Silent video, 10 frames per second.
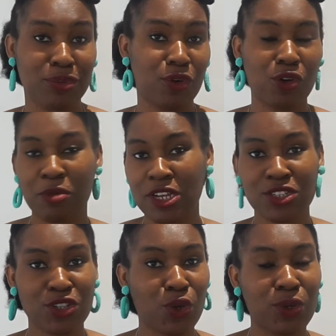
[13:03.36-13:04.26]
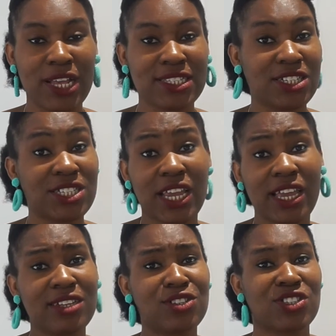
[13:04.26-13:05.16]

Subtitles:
your occupation code hasn't changed,